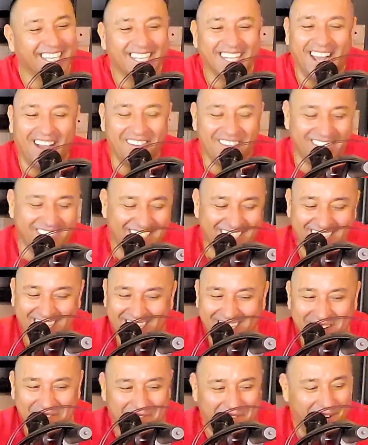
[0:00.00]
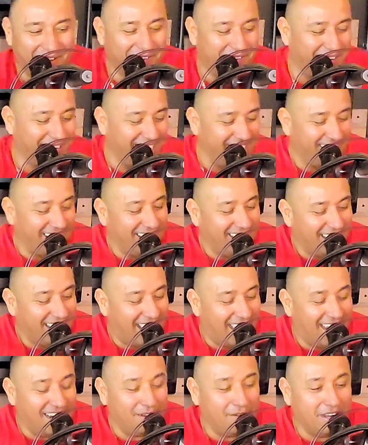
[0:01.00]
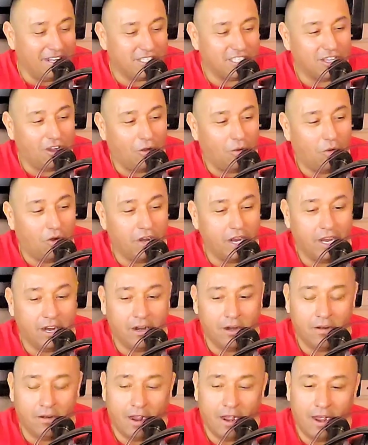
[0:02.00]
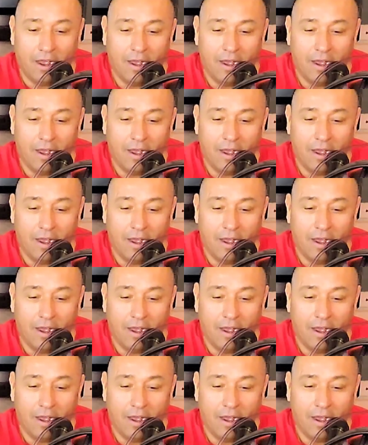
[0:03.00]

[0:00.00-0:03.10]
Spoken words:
I'm just kidding, bro. But anyway, so we're here.